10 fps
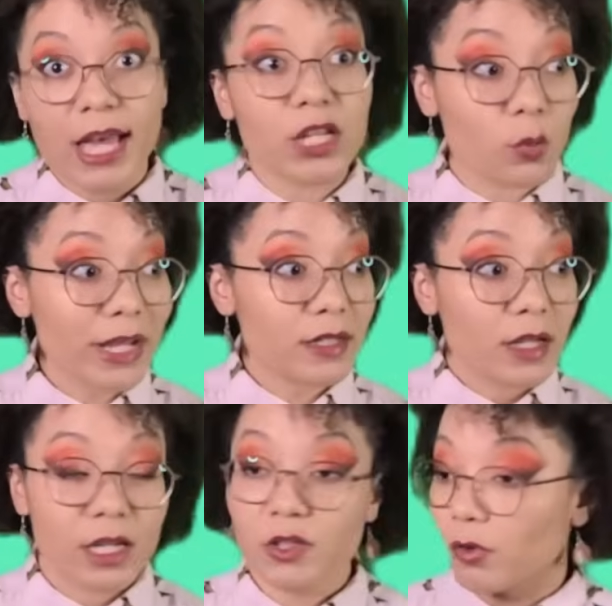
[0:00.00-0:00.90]
and wet
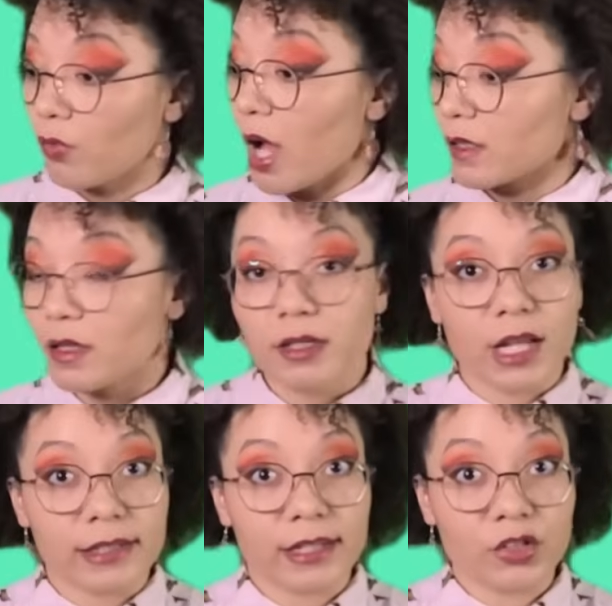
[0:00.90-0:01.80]
is for rocks,
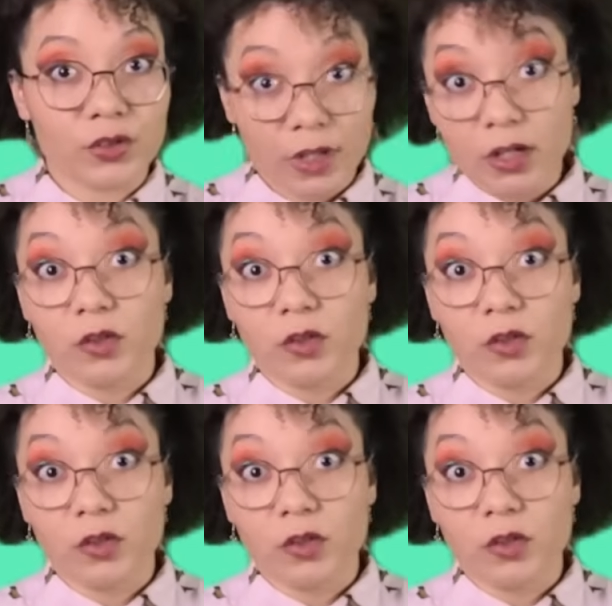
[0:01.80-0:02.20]
not sages.